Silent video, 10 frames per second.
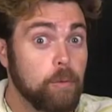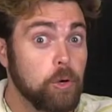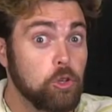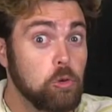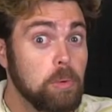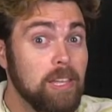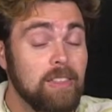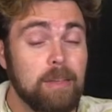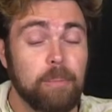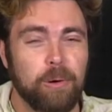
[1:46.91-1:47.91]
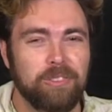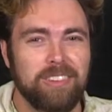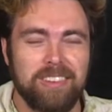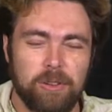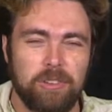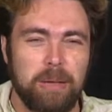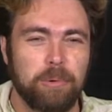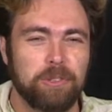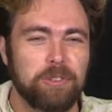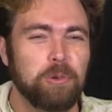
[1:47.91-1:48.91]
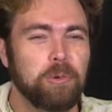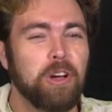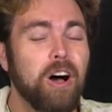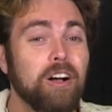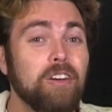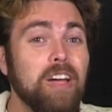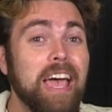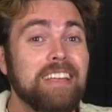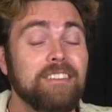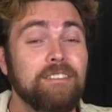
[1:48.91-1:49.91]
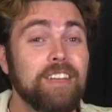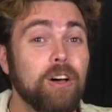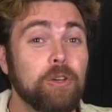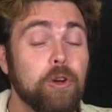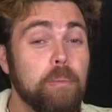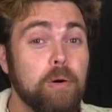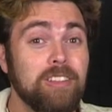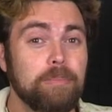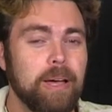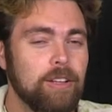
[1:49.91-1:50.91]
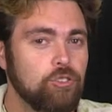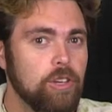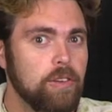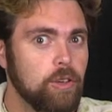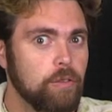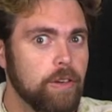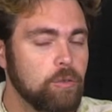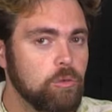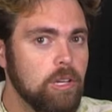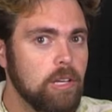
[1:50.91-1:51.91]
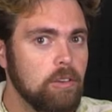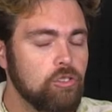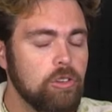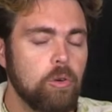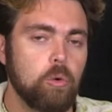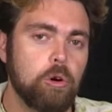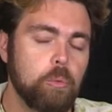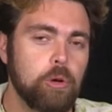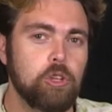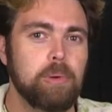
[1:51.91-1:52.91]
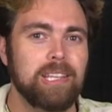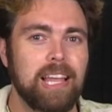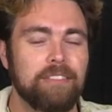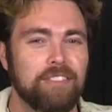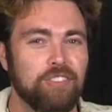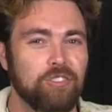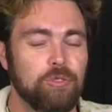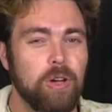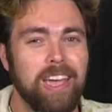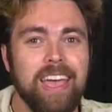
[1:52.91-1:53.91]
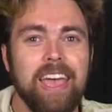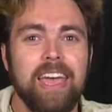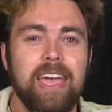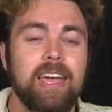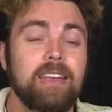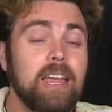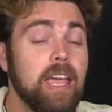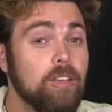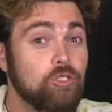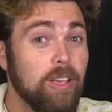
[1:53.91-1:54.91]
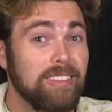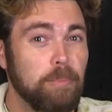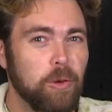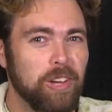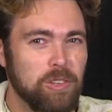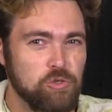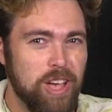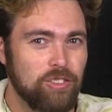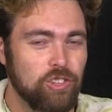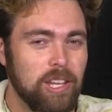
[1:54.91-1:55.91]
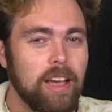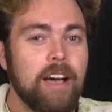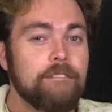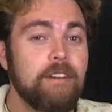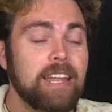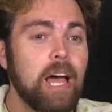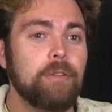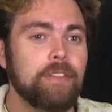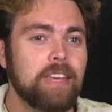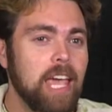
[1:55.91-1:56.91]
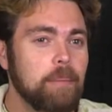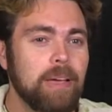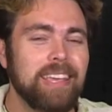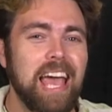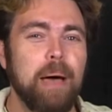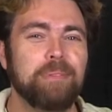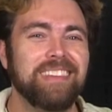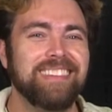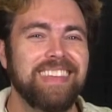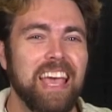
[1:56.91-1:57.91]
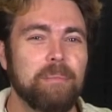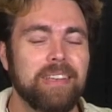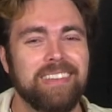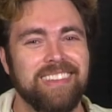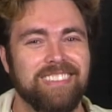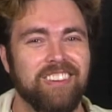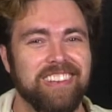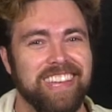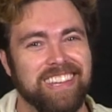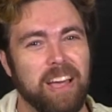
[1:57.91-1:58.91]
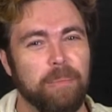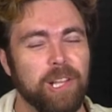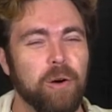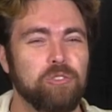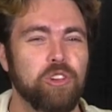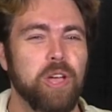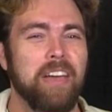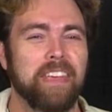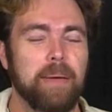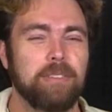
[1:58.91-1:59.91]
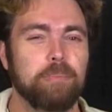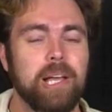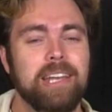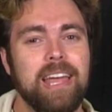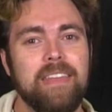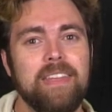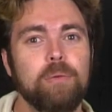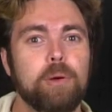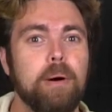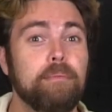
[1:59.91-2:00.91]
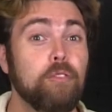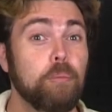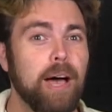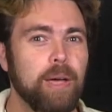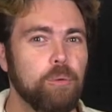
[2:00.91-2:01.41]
Will you be the person who's able to conquer and defeat all your opponents by achieving your victory condition, or will you be left astray in a Shakespearean tragedy? Find out in the game Captain's Gambit. Let's go ahead and take it down below. I'll show you how the game is played, and then we'll come up for my